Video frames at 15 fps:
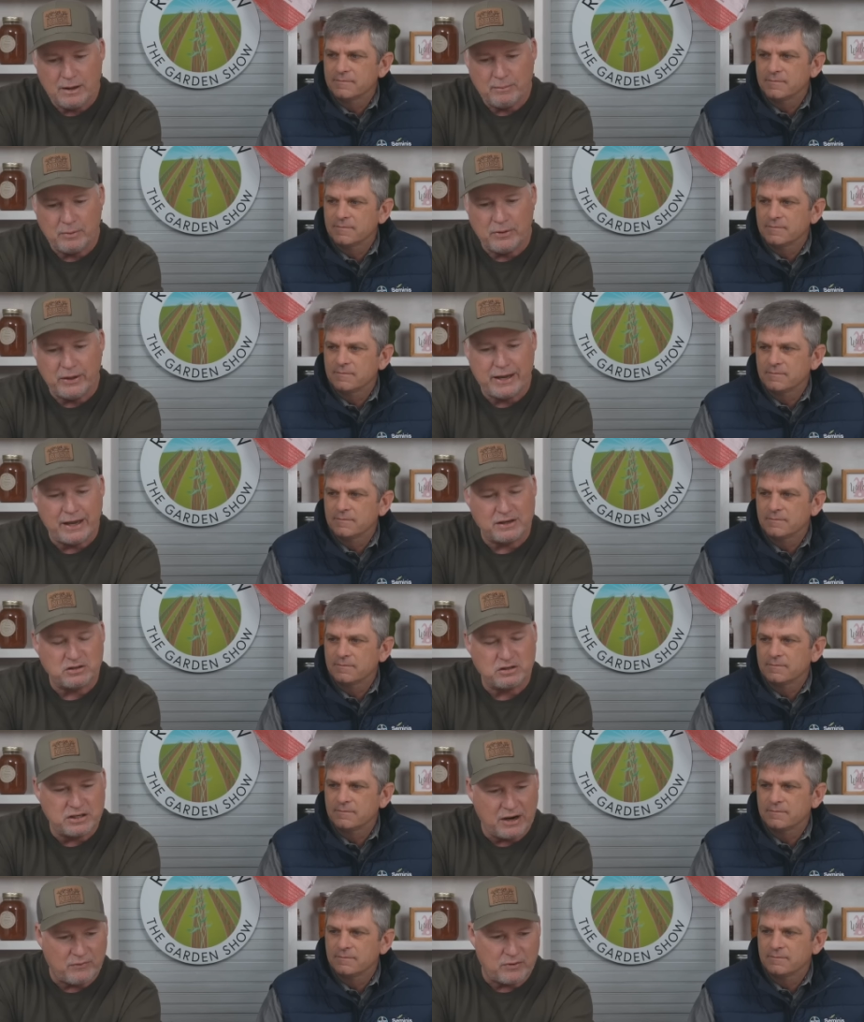Speaker 1: but they got
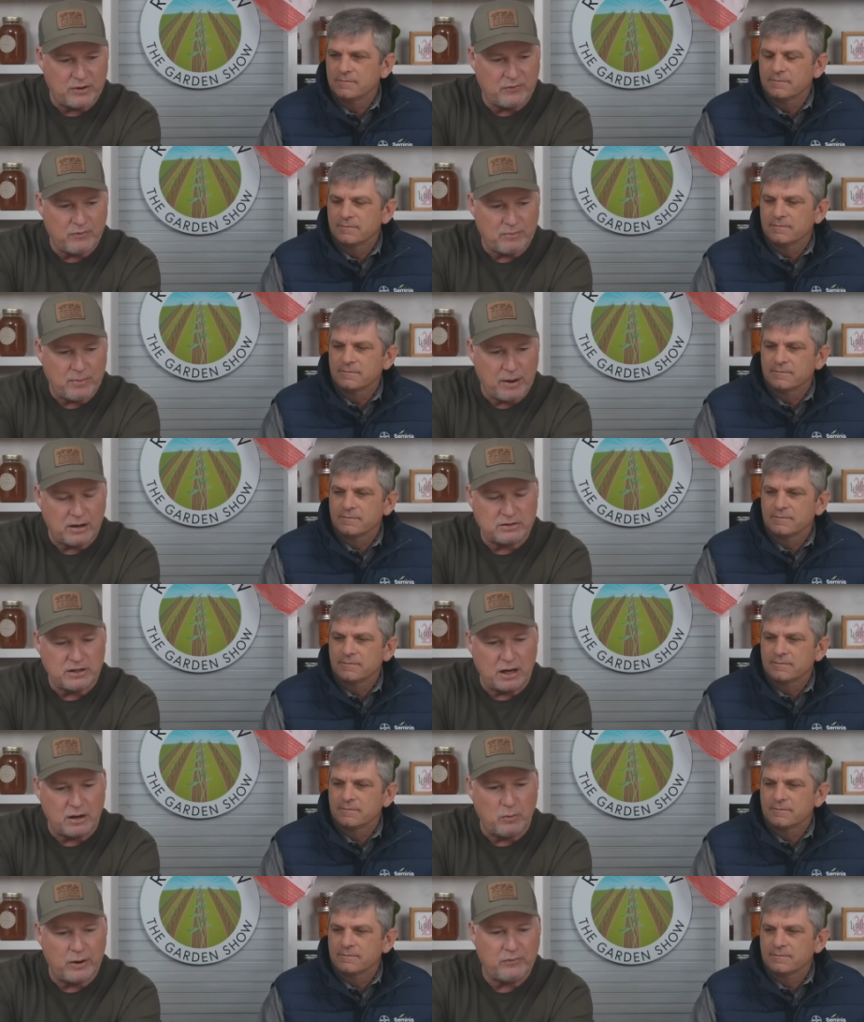several different models, all the
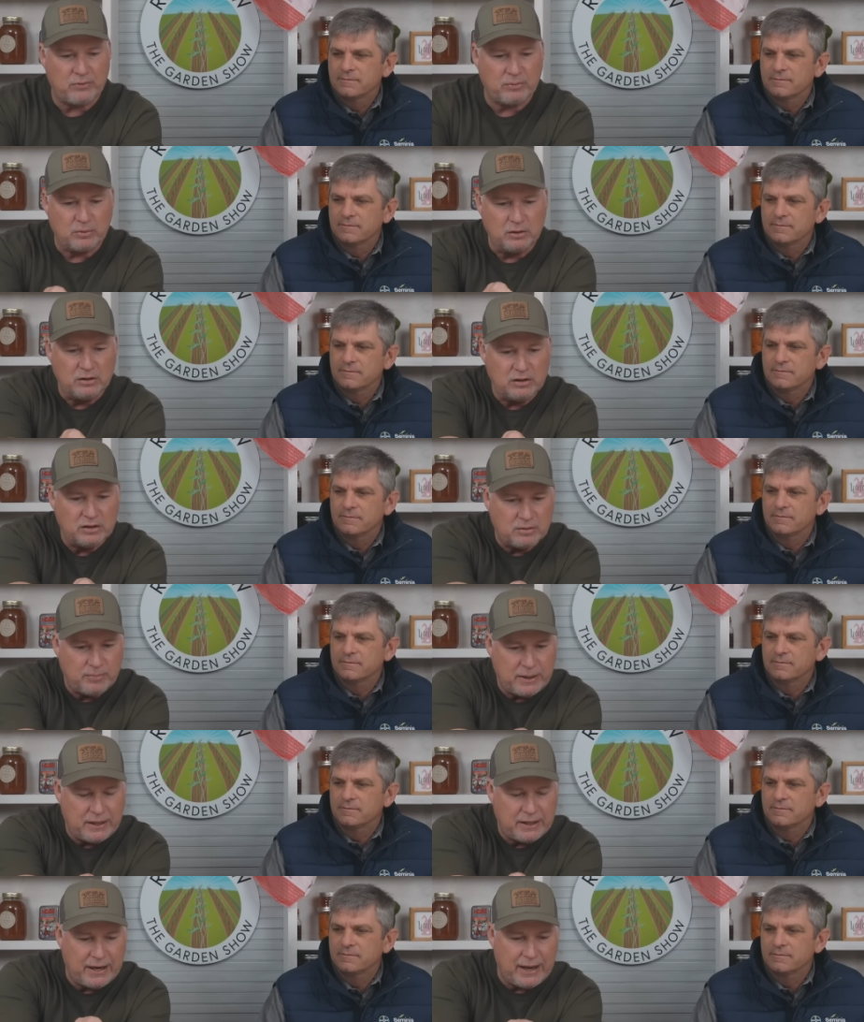way from little
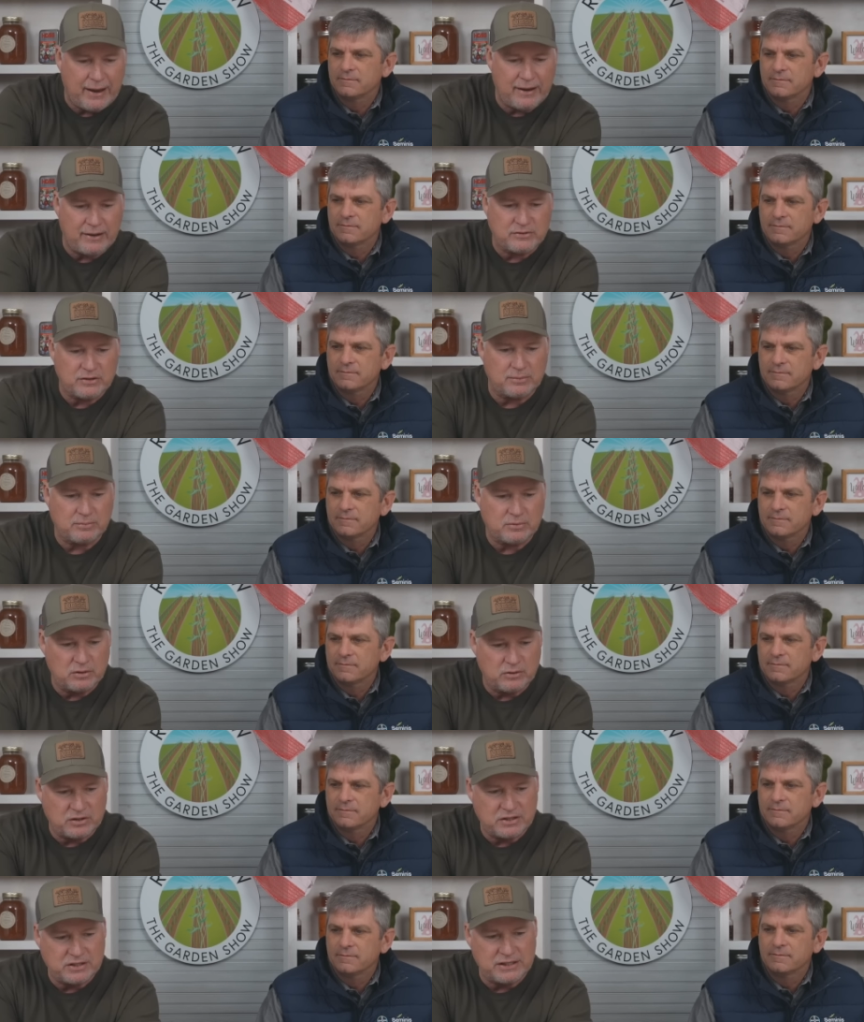bitty knives up to the
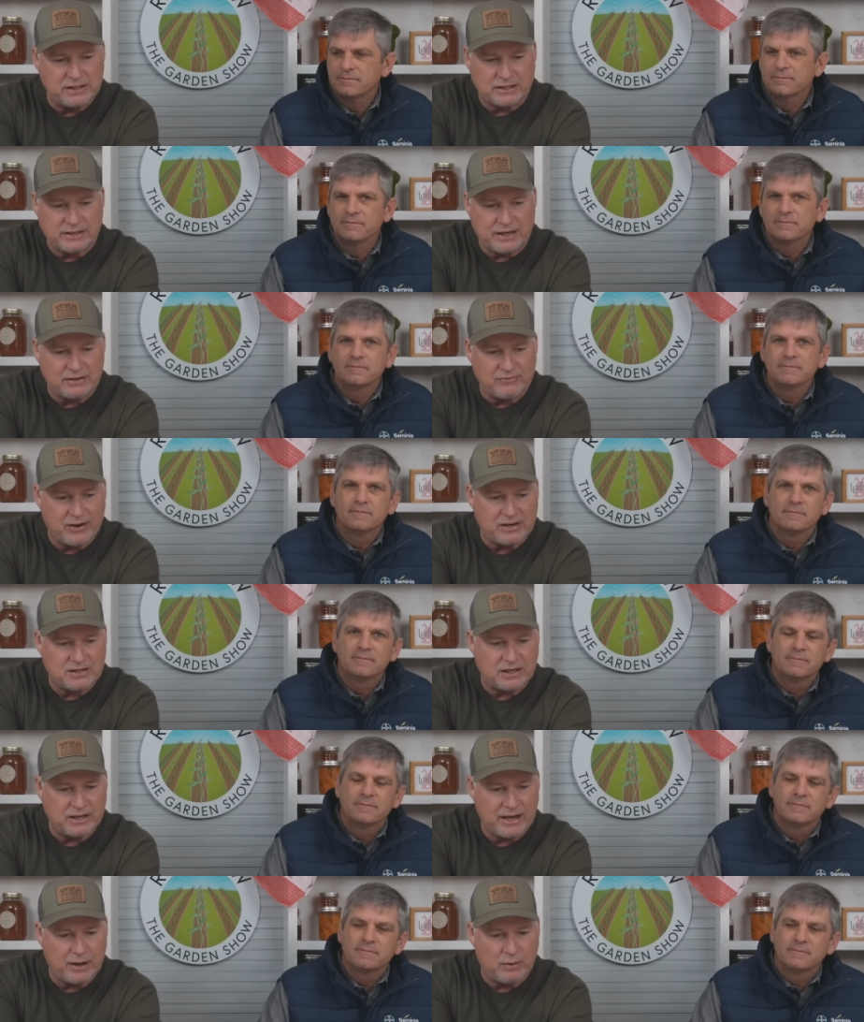six. I've actually
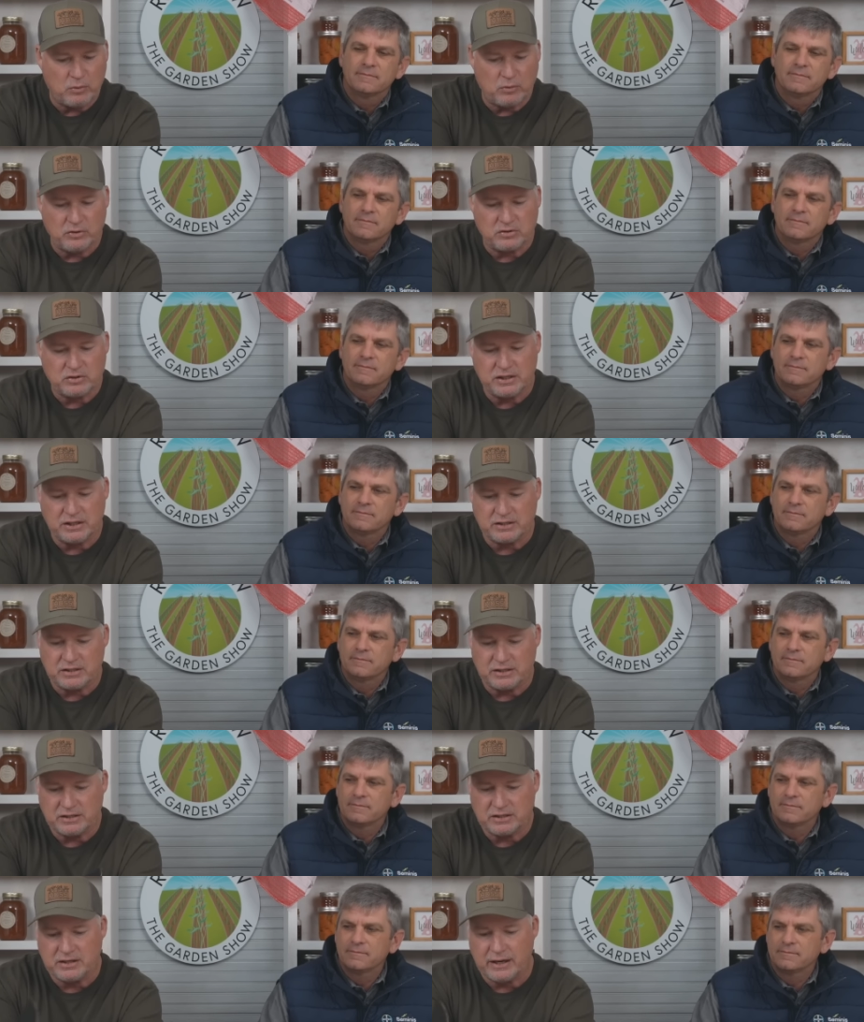got one of their six
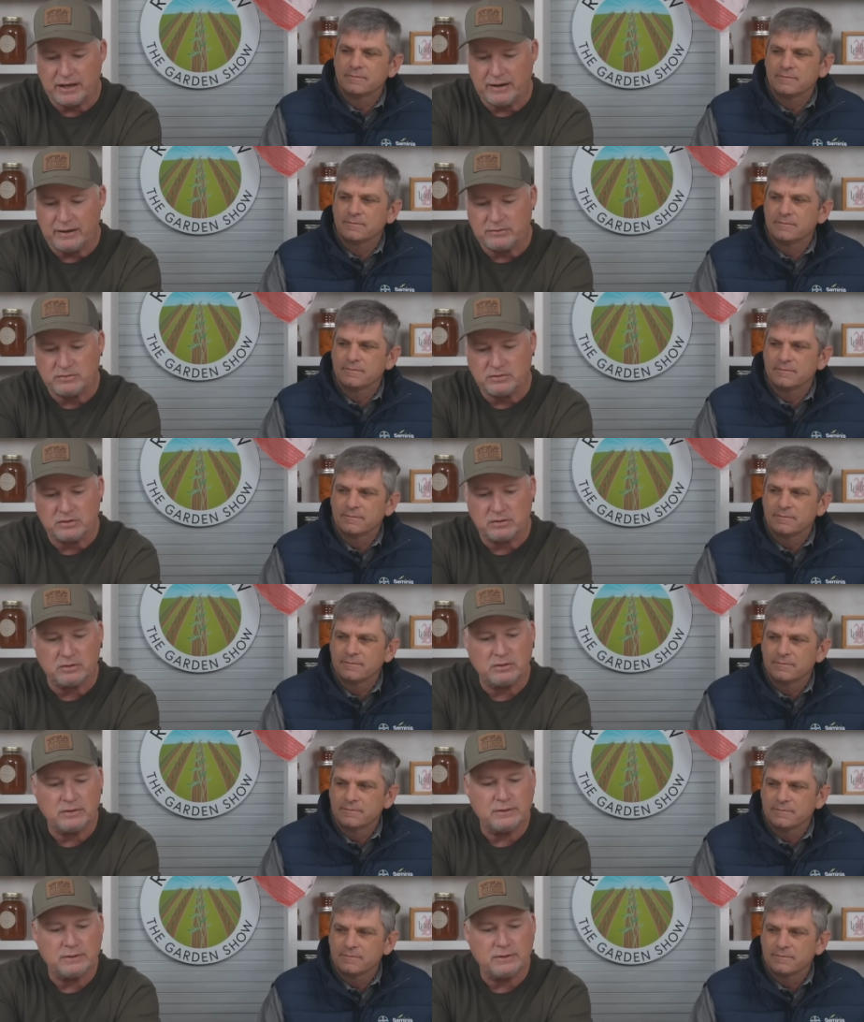inch knives. So